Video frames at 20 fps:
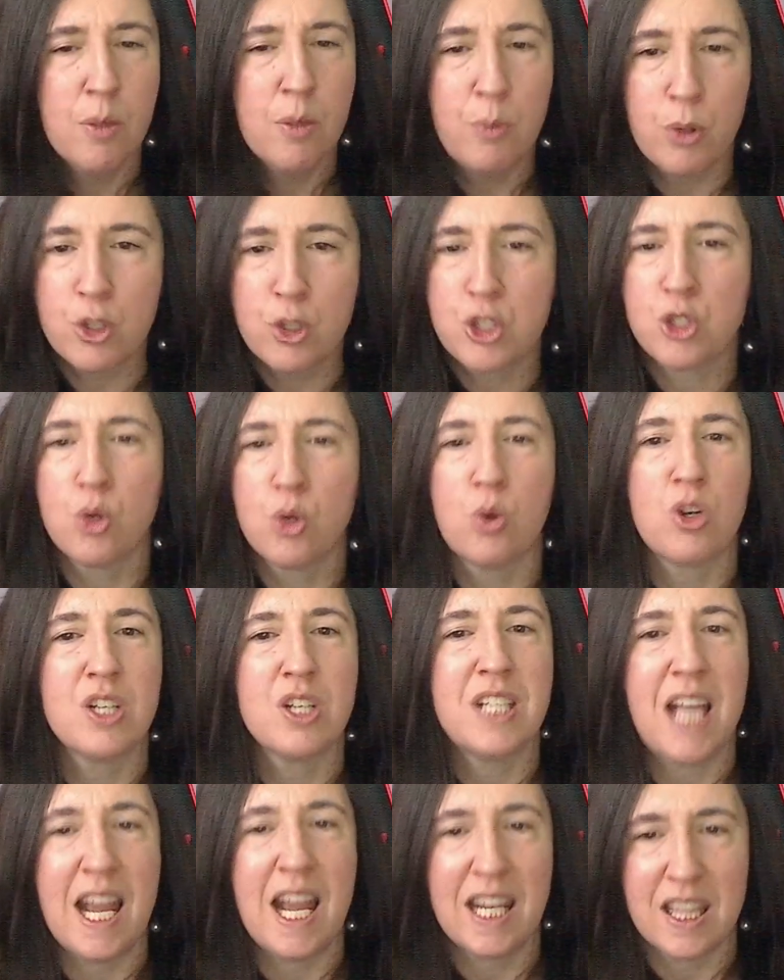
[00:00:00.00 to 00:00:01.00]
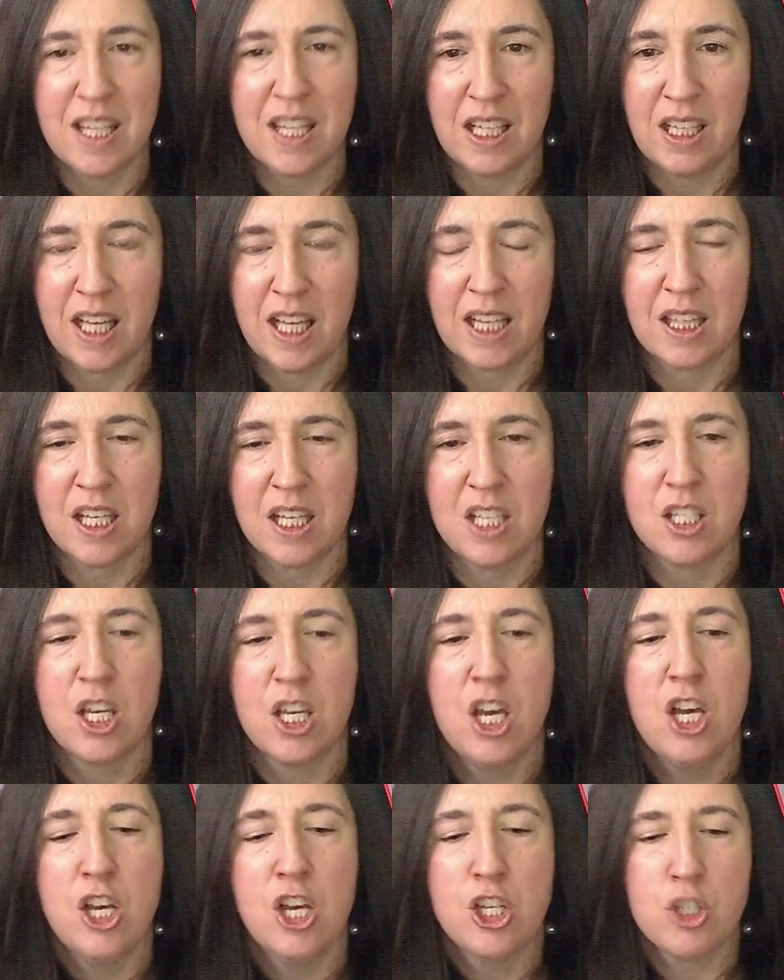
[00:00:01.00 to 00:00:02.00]
Bookstores, anything like this.
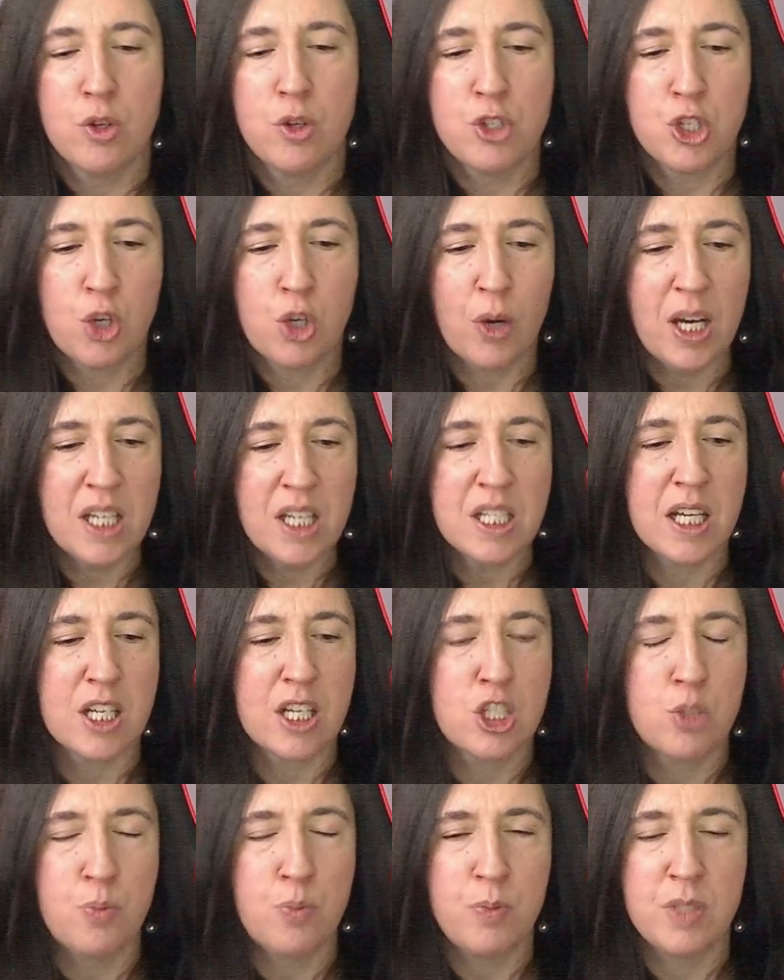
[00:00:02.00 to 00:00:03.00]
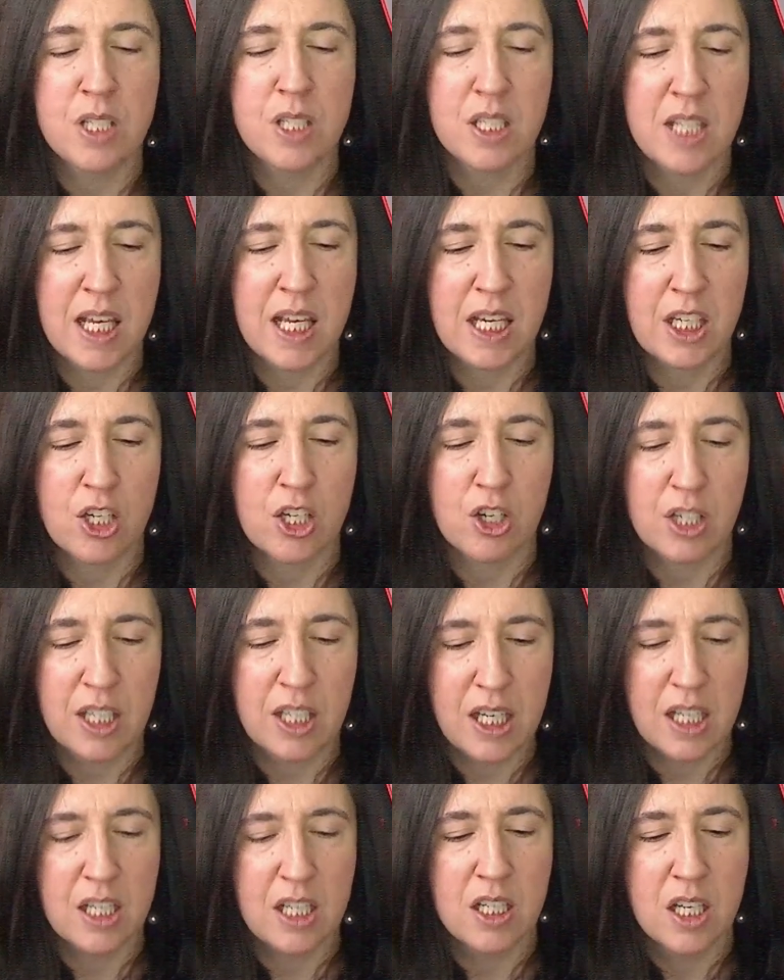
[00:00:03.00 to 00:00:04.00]
So it's great to take your
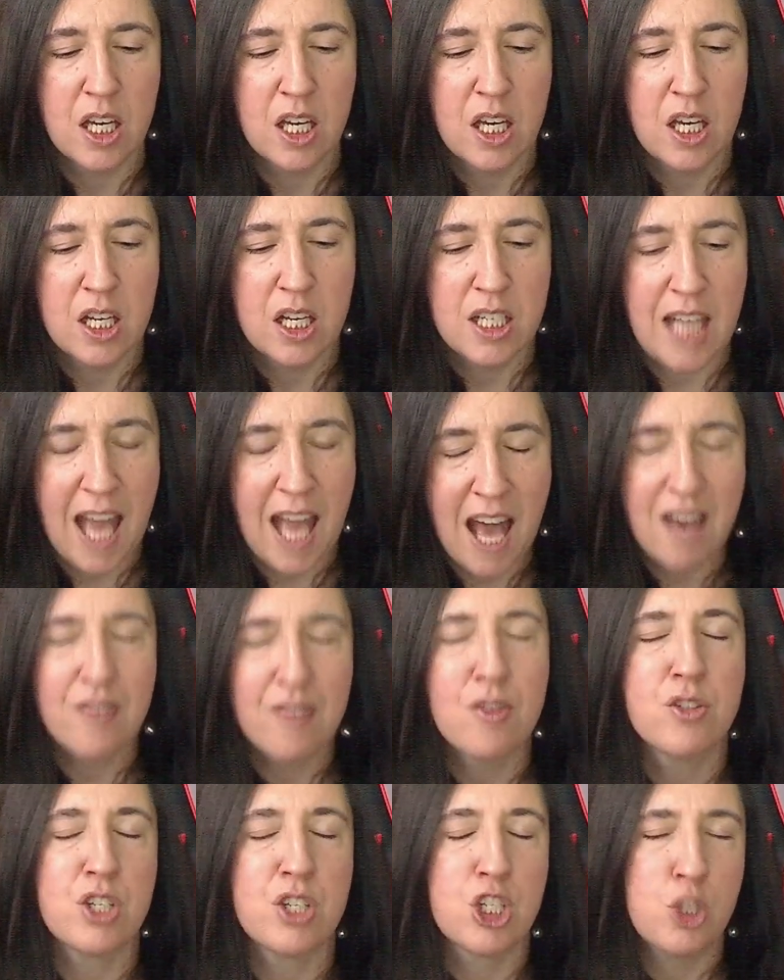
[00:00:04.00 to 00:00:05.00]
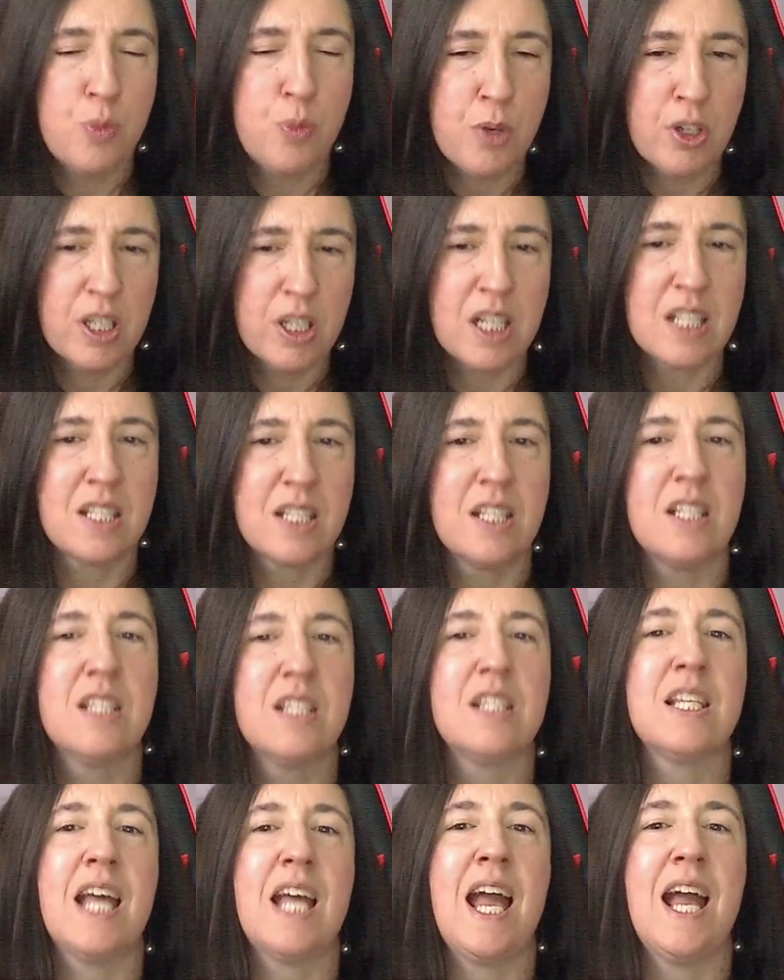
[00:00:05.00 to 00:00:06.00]
kid to have those
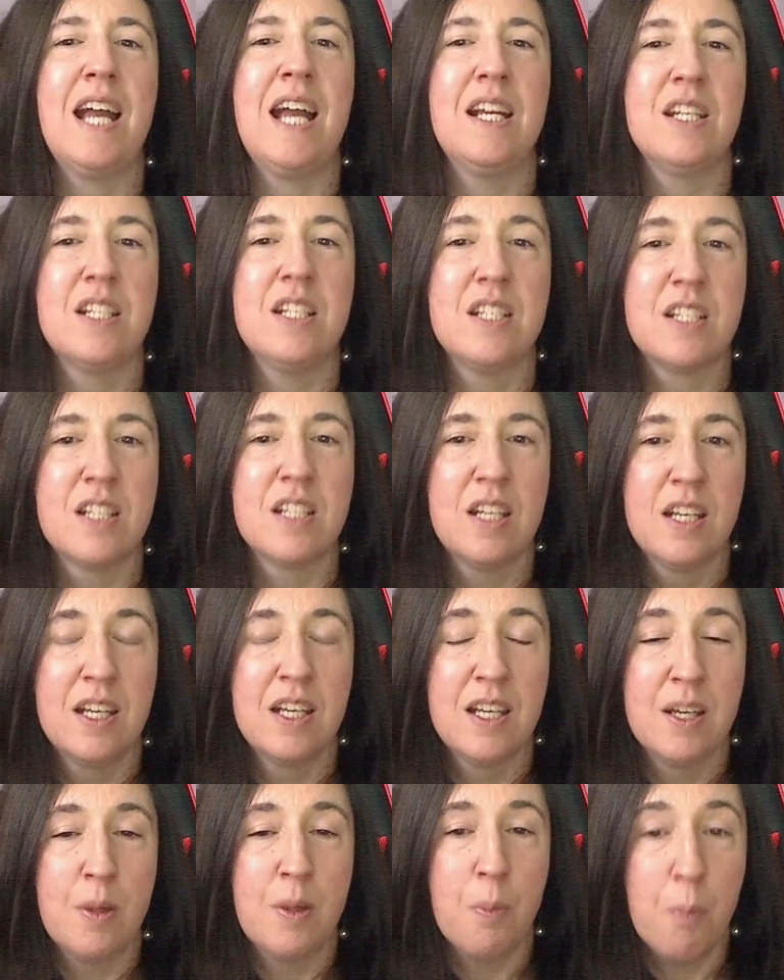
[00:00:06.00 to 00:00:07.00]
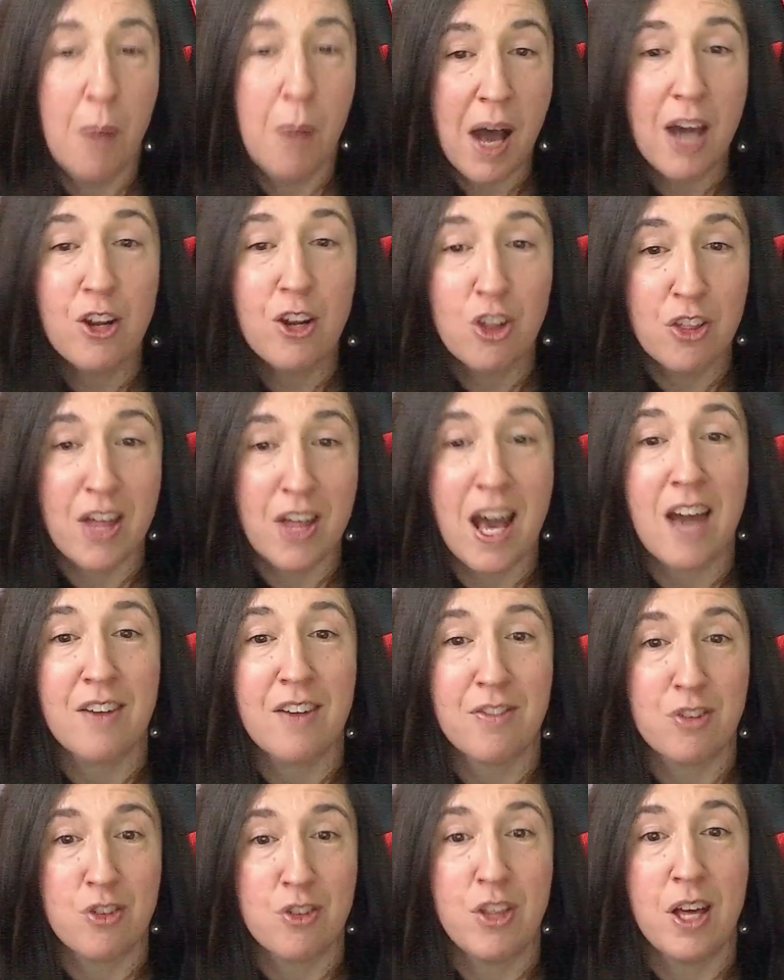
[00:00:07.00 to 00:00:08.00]
experiences and model
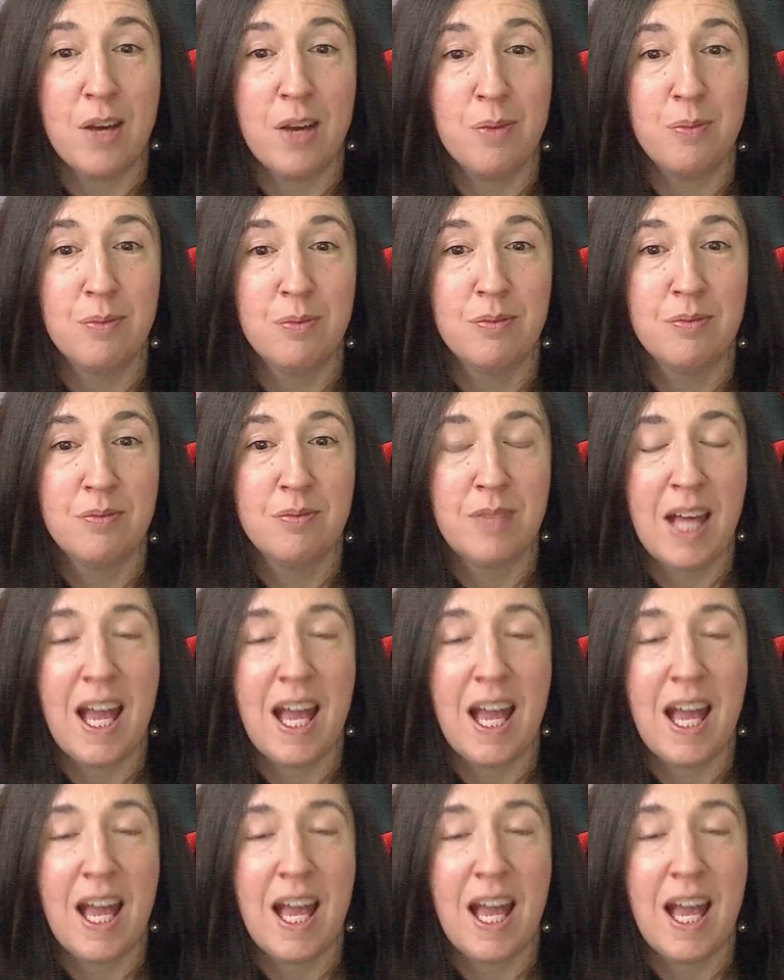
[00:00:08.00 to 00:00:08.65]
that for them.